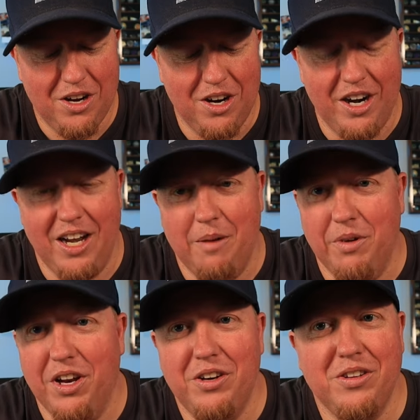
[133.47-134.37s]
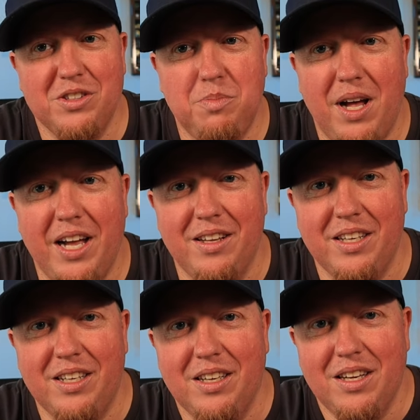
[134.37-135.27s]
All right, now I'm gonna do this
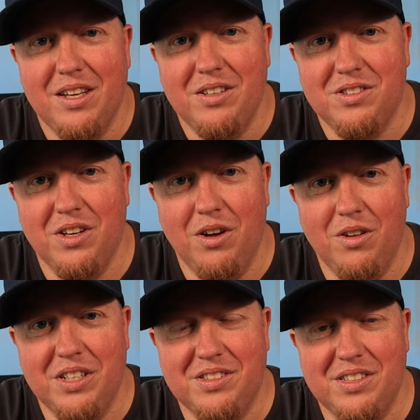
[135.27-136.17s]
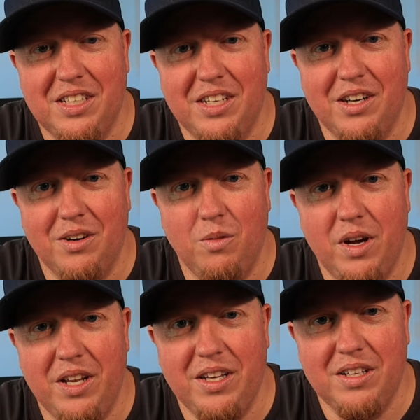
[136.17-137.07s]
blindly. So let's see here,
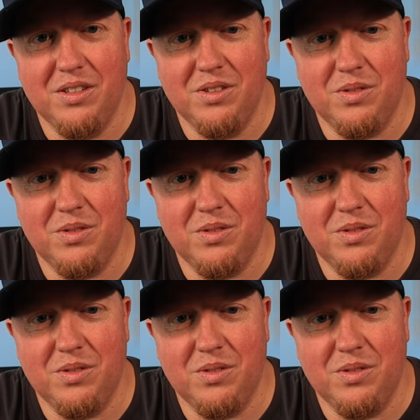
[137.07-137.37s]
what is